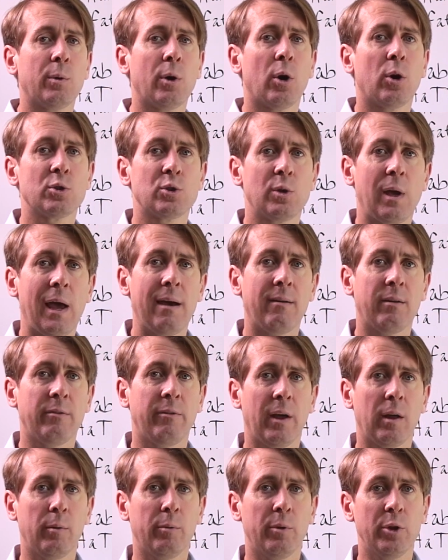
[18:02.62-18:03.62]
we also have it
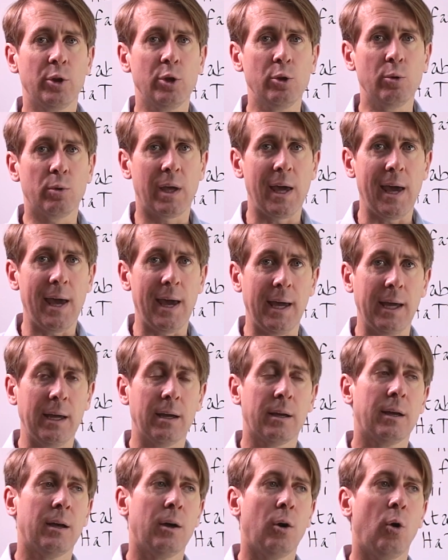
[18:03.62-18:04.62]
available in the
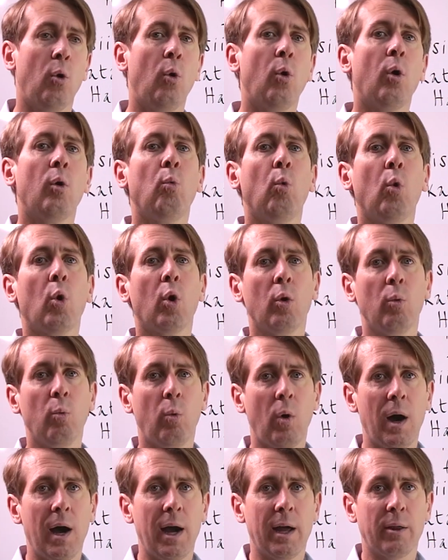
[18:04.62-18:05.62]
UK or
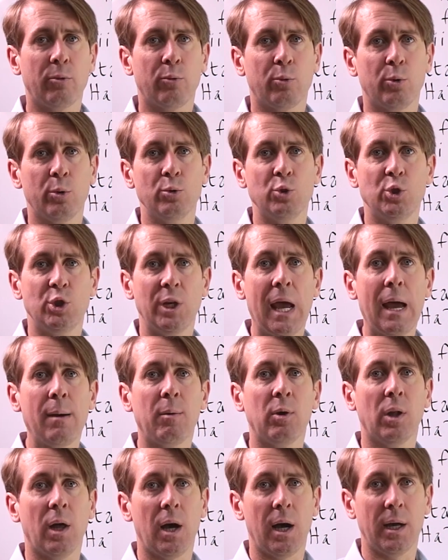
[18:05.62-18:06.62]
worldwide through
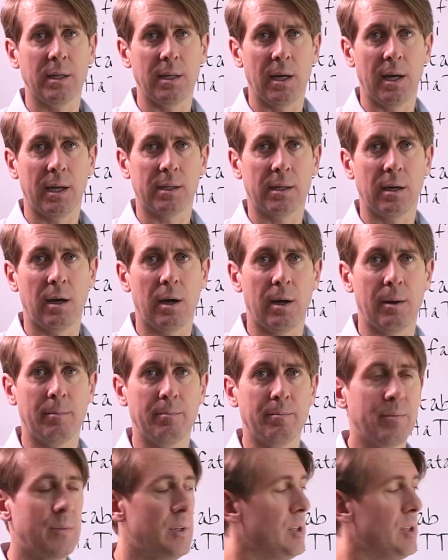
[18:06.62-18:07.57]
Jamalon.com.